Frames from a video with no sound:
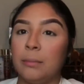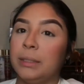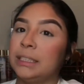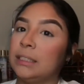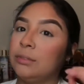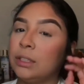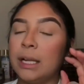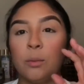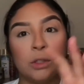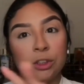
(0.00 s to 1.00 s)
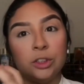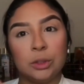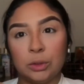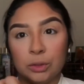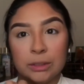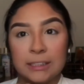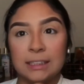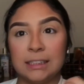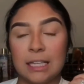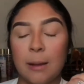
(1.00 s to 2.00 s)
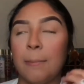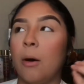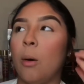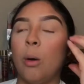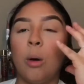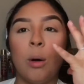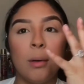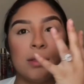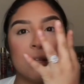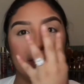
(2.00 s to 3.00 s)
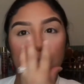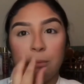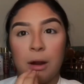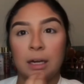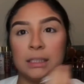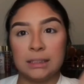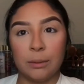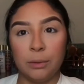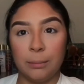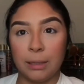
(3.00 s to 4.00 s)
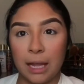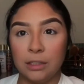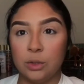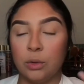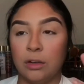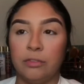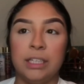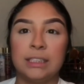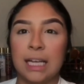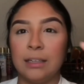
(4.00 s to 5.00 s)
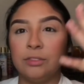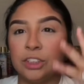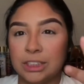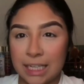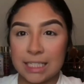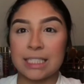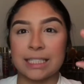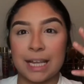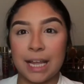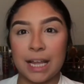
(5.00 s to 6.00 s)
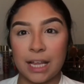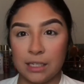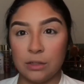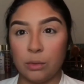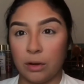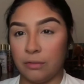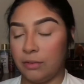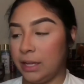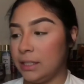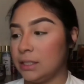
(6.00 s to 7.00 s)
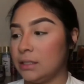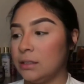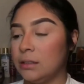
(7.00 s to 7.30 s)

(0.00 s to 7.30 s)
Because I feel like once you do this step, all of the products that we applied to our face kind of just like sink into our face.